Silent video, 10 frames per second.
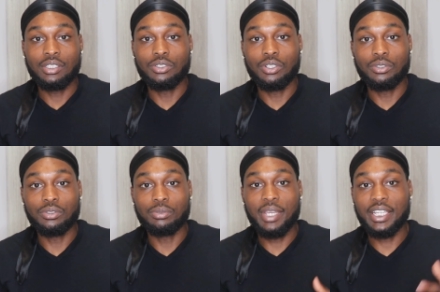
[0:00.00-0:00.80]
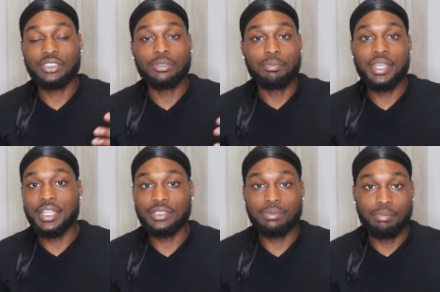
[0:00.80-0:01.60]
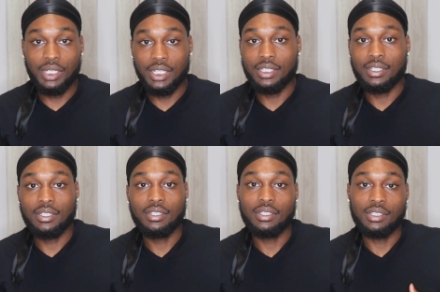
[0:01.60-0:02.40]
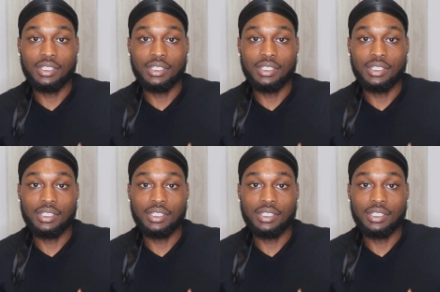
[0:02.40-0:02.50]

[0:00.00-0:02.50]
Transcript: you know, them extra minutes, but